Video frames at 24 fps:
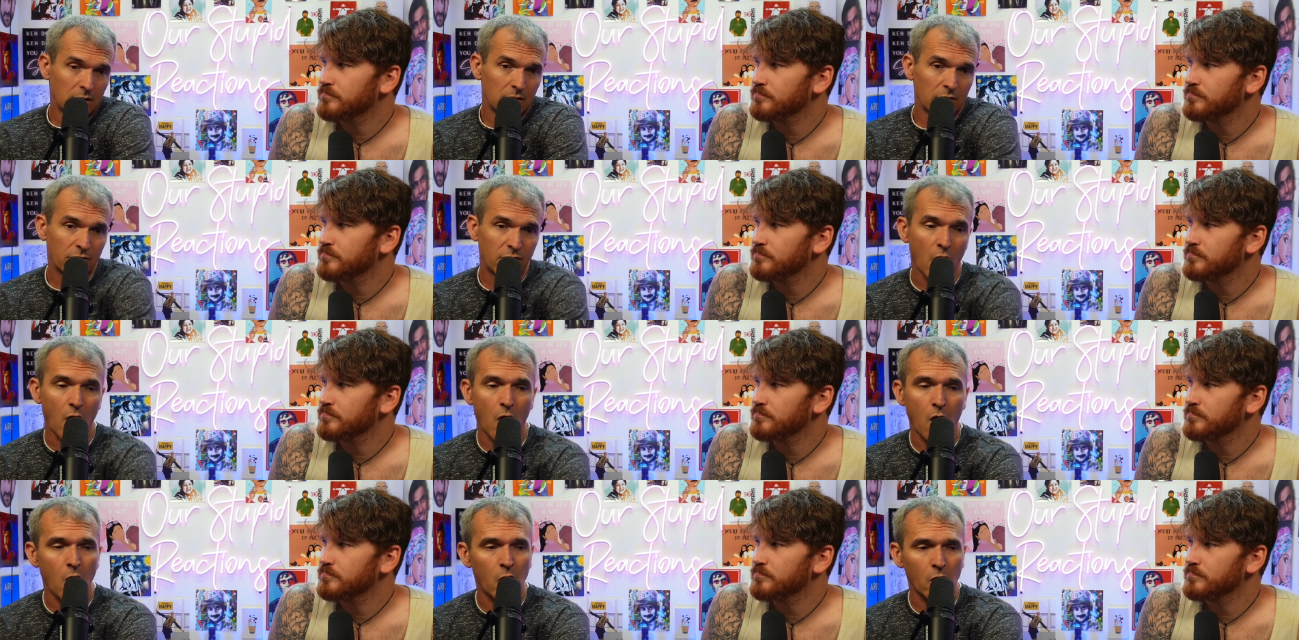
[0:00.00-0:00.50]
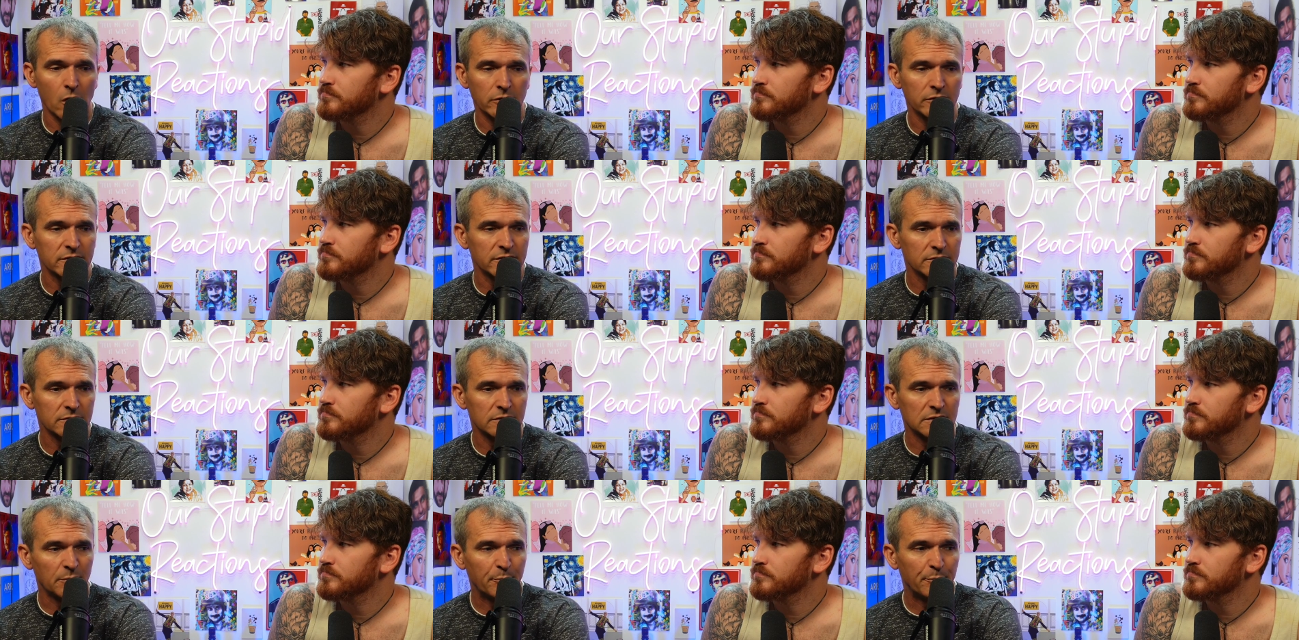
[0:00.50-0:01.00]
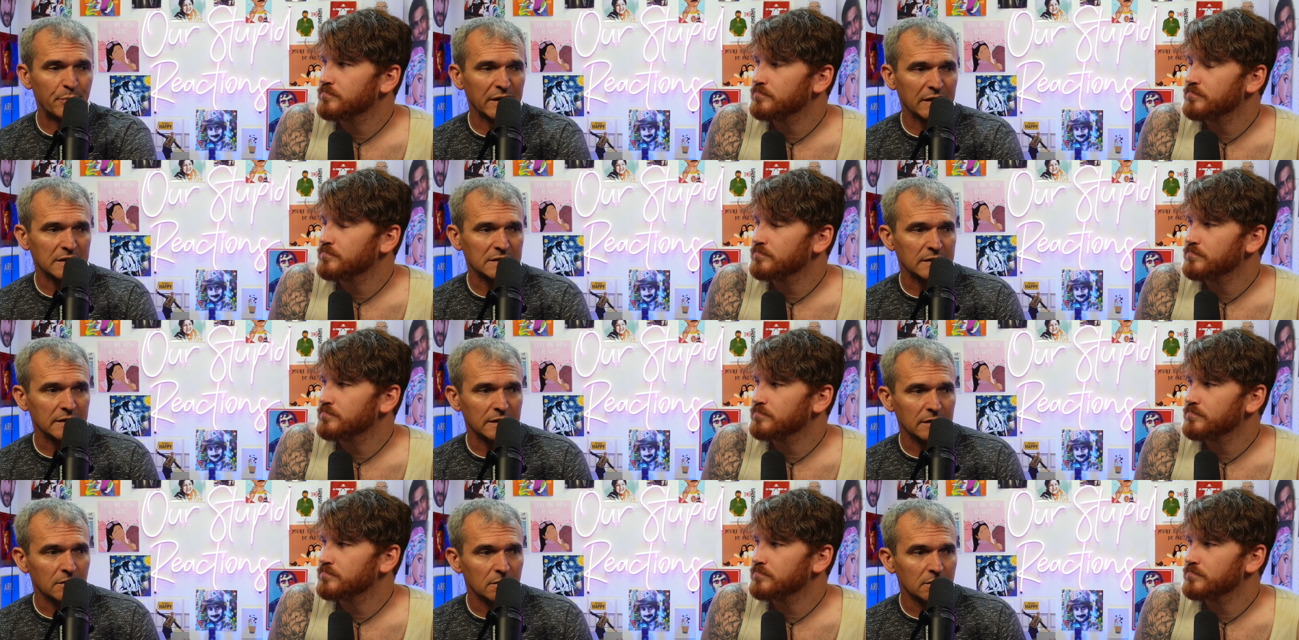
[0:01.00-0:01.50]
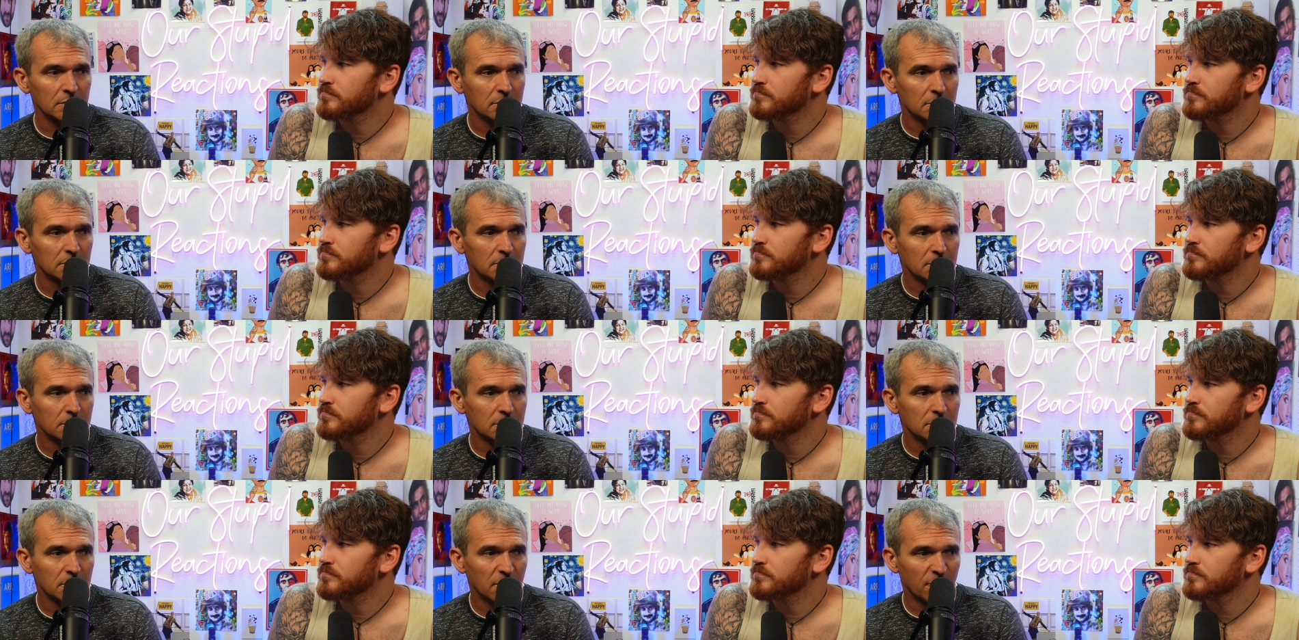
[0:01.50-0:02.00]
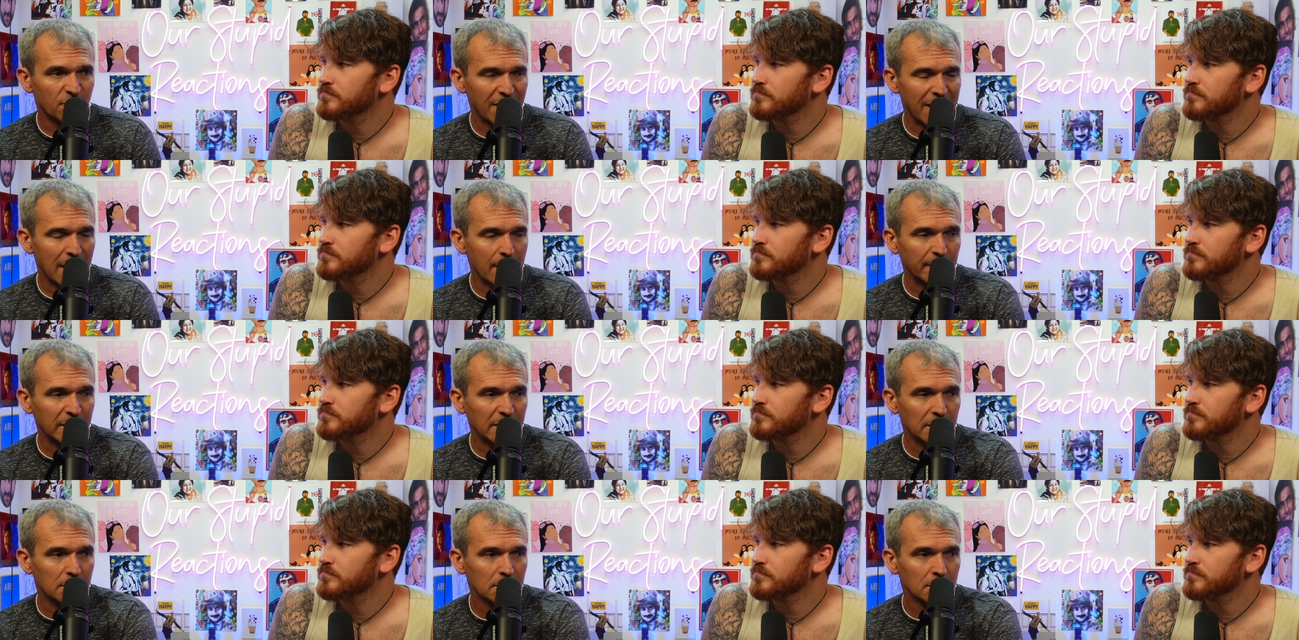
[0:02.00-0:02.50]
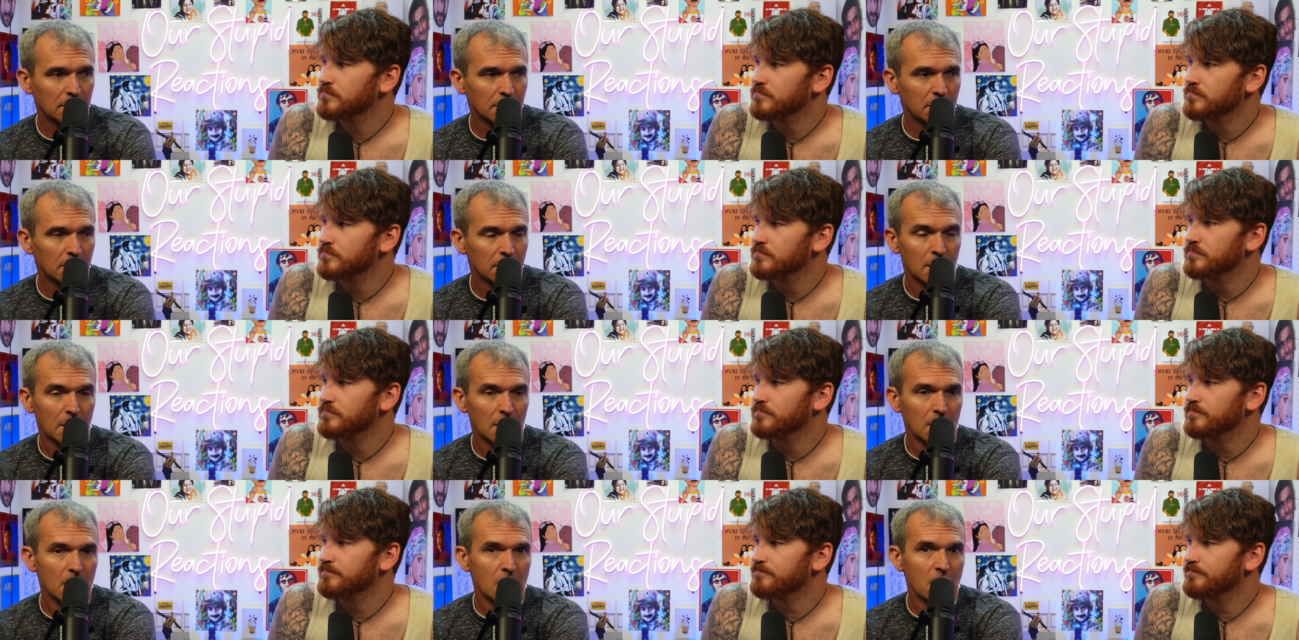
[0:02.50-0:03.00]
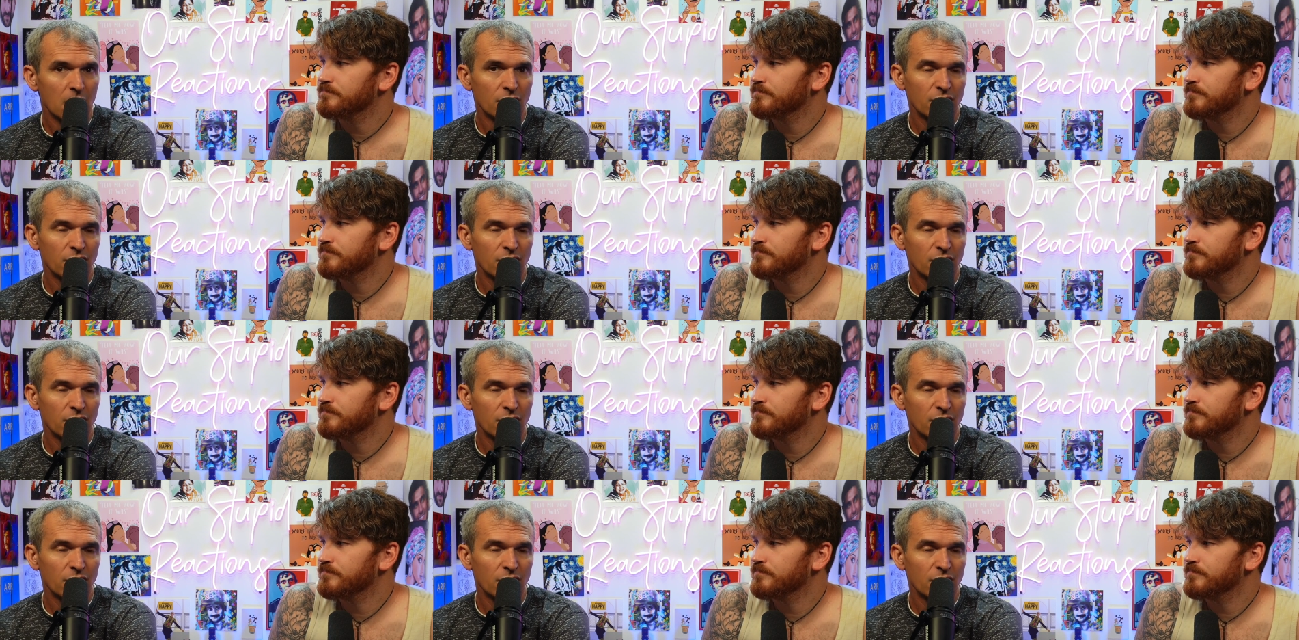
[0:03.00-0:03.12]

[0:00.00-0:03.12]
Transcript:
Speaker 1: the art depicting the famine. Mm.